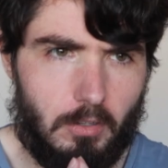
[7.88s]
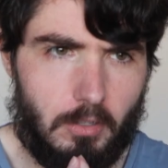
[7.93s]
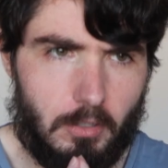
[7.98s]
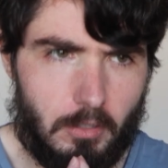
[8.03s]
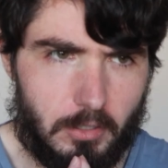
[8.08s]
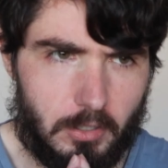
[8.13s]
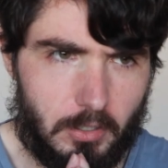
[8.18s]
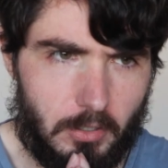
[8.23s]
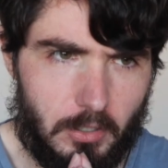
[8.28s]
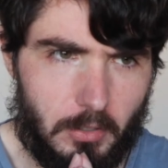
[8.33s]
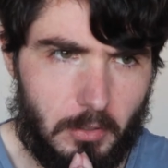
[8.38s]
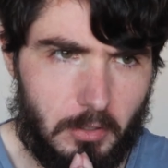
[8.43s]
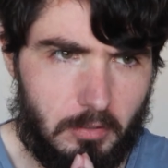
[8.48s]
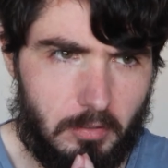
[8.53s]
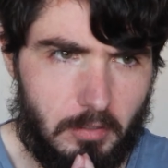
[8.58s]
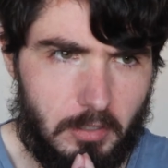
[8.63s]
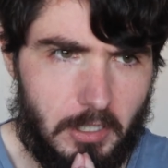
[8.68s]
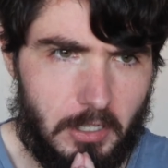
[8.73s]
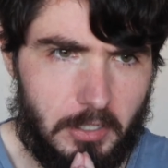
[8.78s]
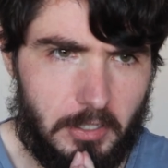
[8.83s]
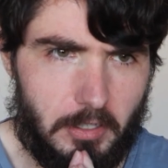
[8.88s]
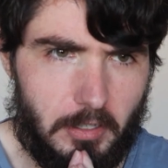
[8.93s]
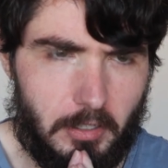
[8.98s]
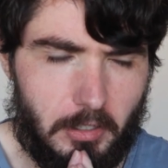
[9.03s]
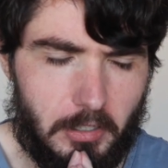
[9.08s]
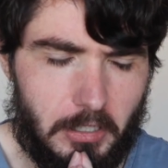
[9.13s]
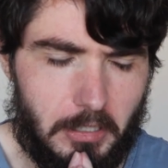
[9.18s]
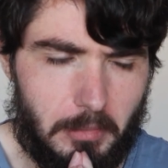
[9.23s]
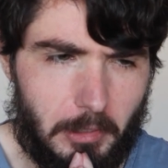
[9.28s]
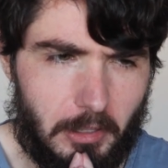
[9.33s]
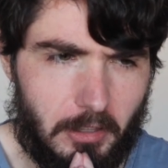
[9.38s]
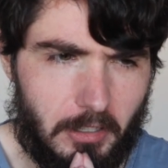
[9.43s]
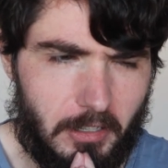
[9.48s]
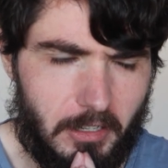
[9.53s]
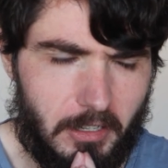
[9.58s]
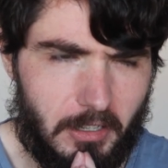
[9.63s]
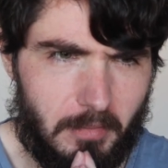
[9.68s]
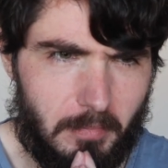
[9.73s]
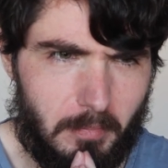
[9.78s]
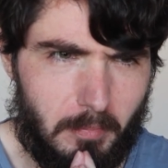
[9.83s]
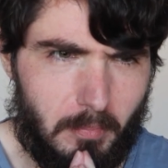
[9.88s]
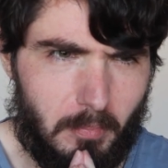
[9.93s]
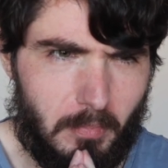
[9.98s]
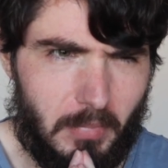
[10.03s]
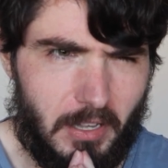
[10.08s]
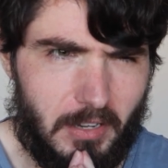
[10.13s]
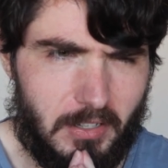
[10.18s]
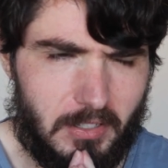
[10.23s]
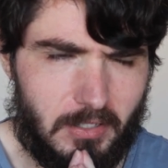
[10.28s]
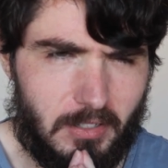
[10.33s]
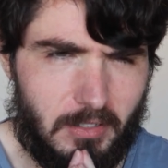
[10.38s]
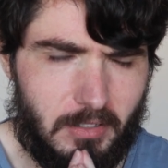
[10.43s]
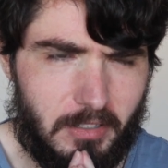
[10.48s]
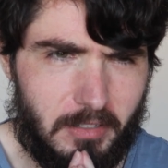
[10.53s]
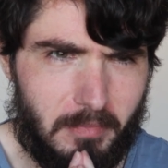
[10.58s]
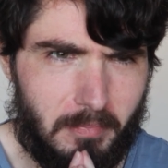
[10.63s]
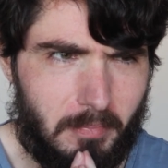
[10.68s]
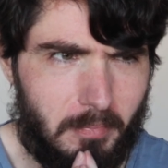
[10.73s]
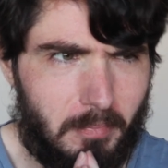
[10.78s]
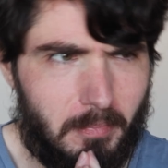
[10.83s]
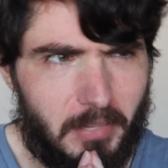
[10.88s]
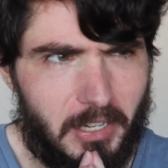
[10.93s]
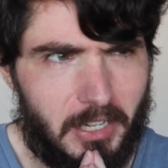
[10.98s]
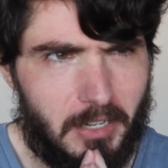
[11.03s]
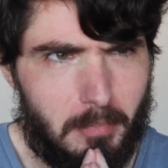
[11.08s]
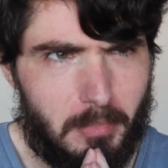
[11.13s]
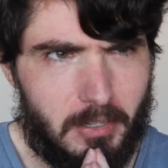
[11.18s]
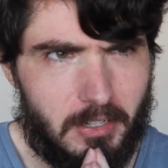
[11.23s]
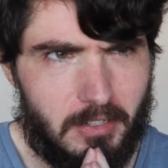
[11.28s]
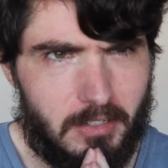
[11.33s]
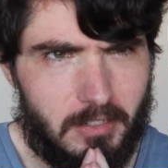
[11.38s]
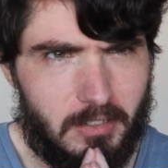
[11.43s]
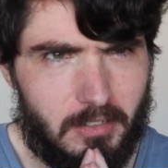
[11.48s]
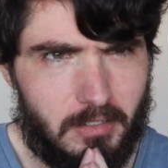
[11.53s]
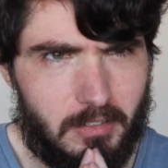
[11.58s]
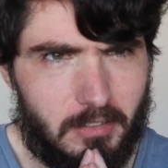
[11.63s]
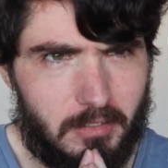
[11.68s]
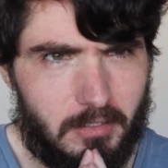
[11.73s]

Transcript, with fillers: You can also do it traditionally with a pencil and paper?